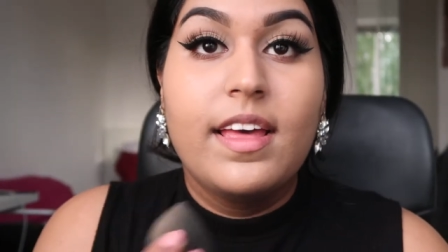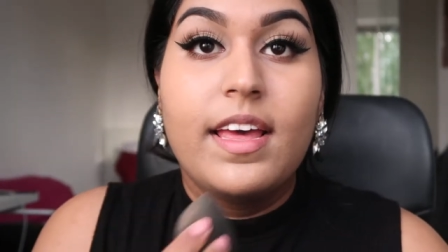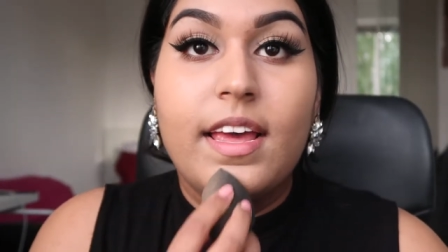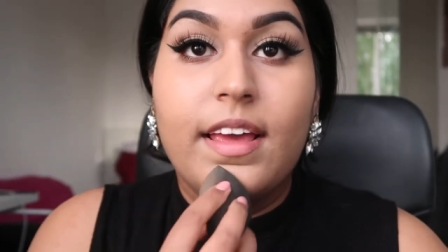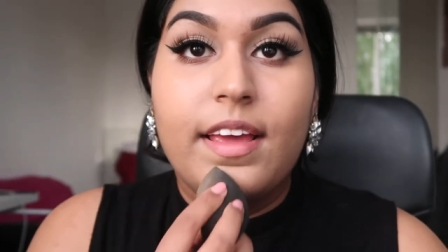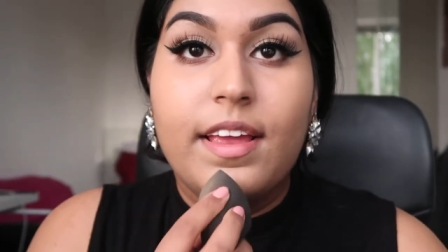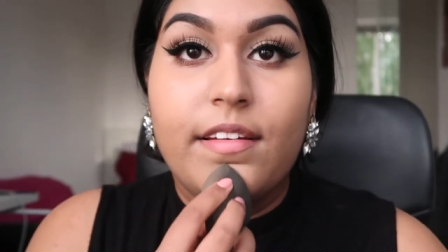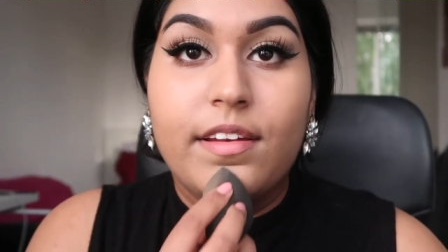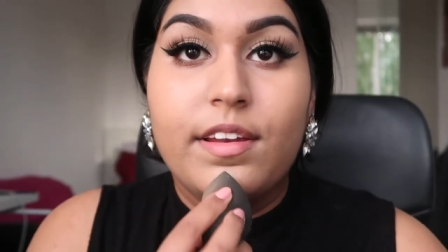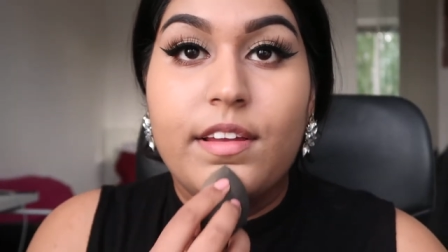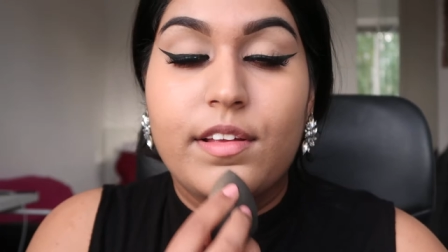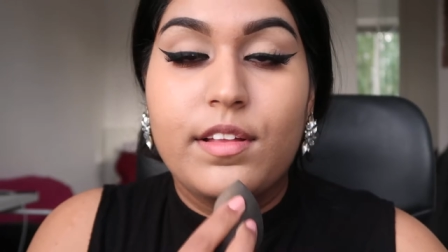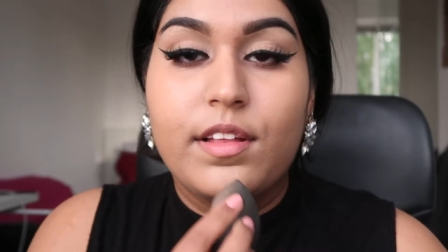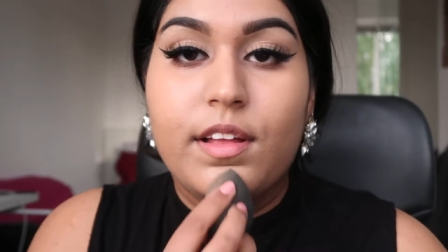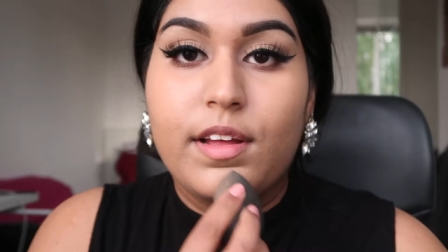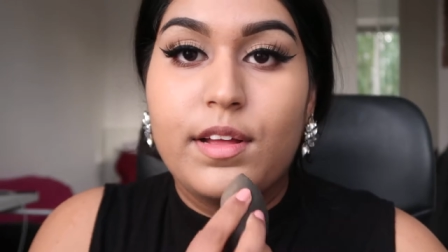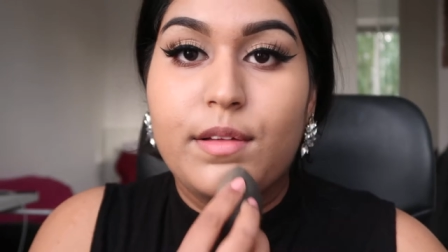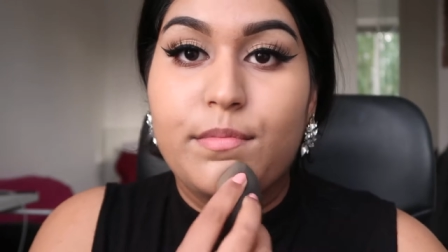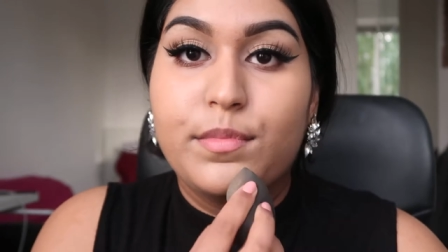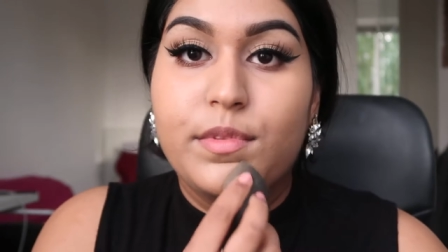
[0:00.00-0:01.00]

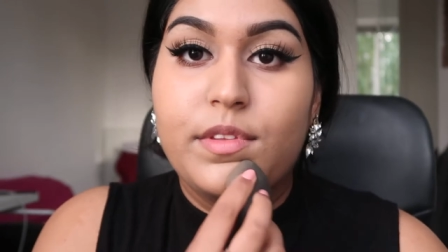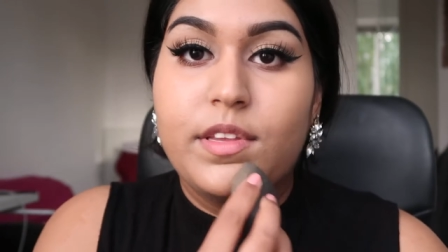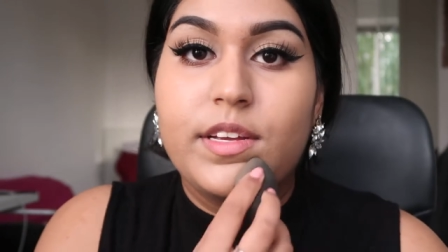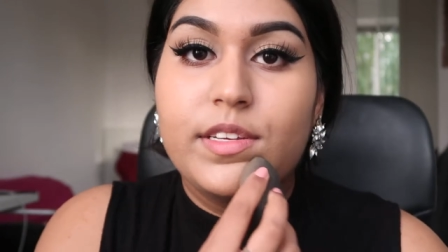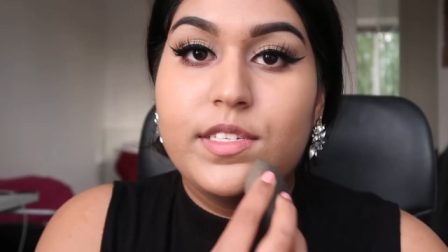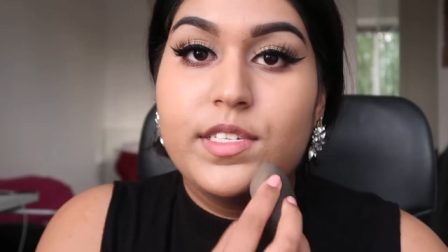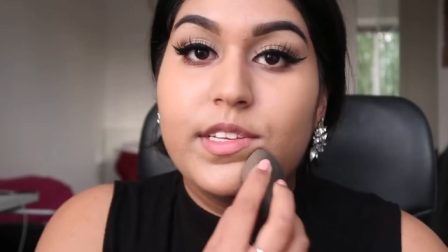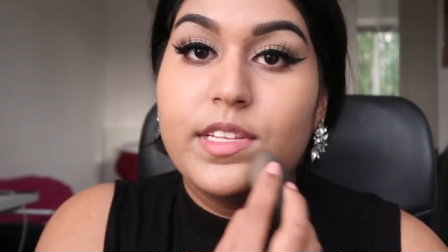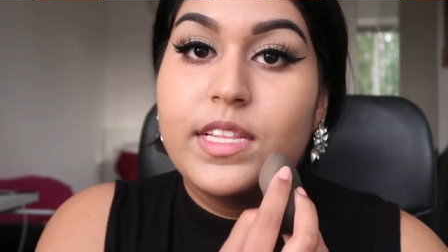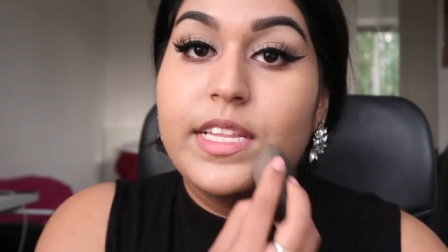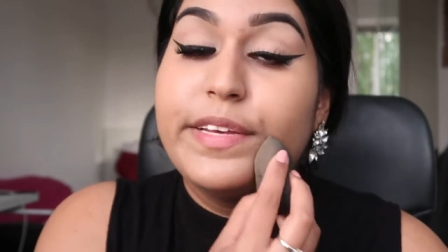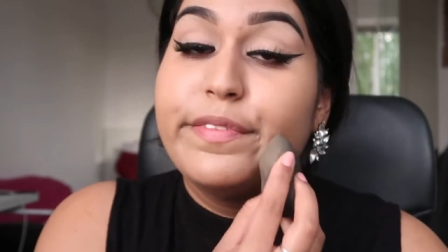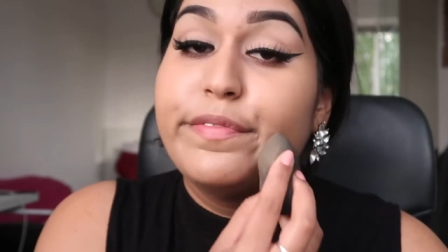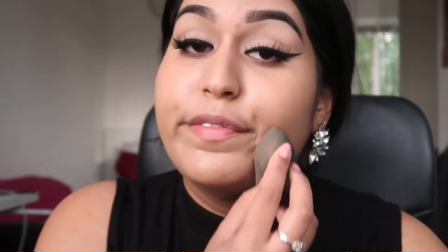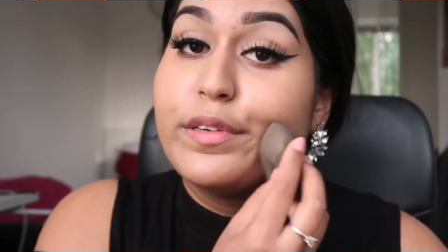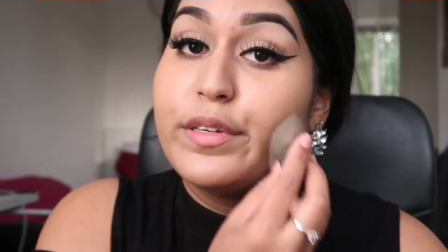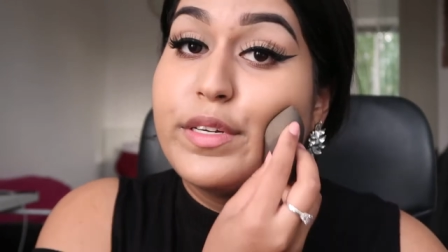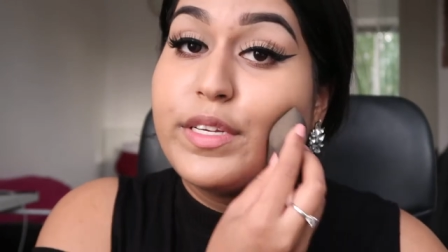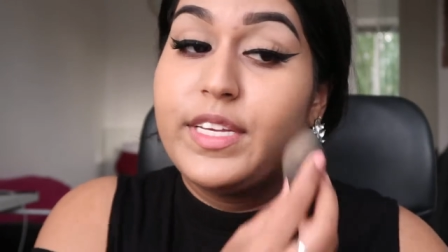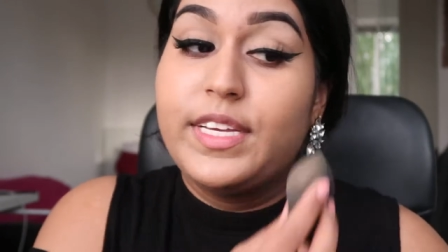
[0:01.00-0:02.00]
and doesn't leave
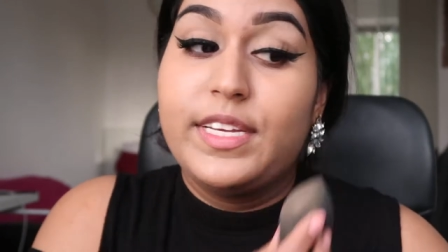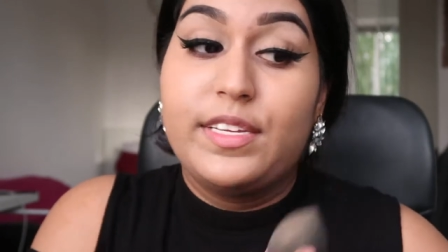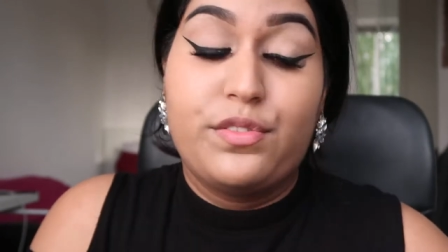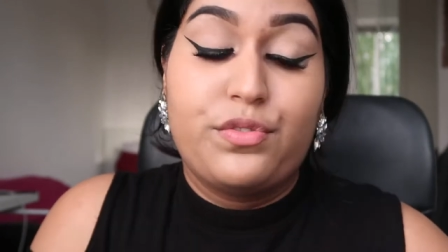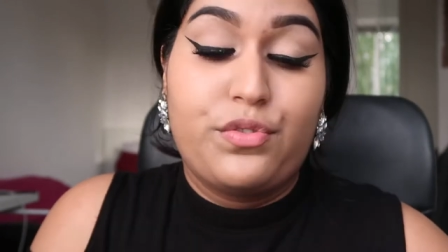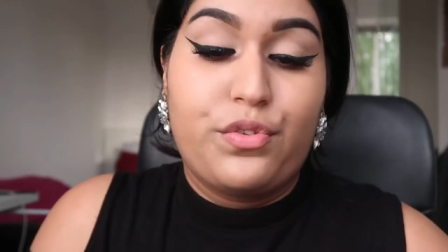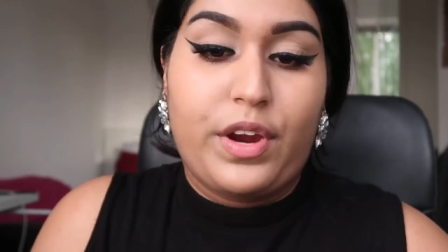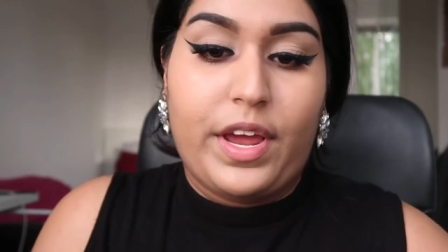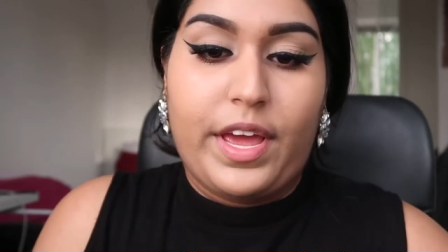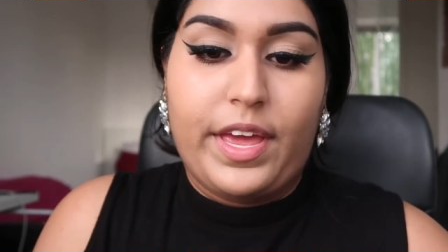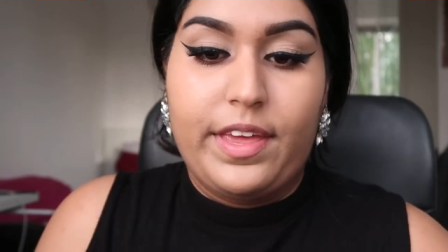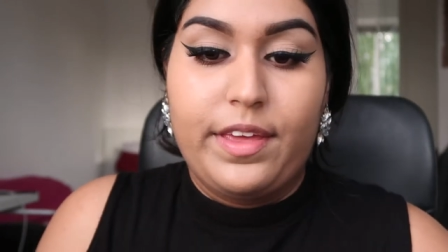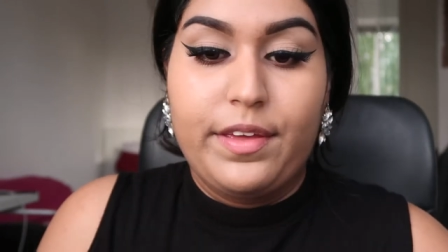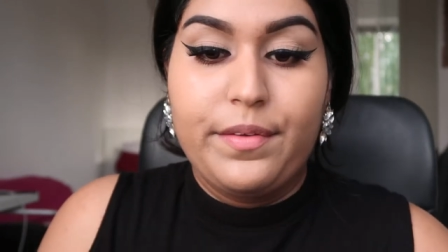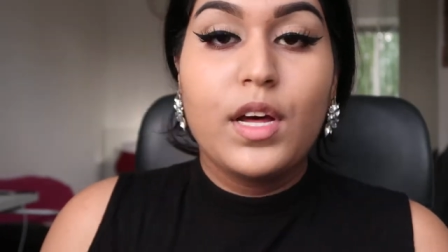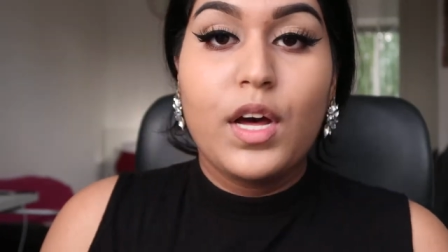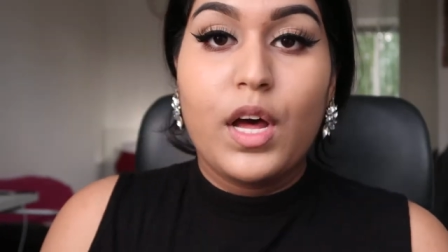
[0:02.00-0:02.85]
your skin dry.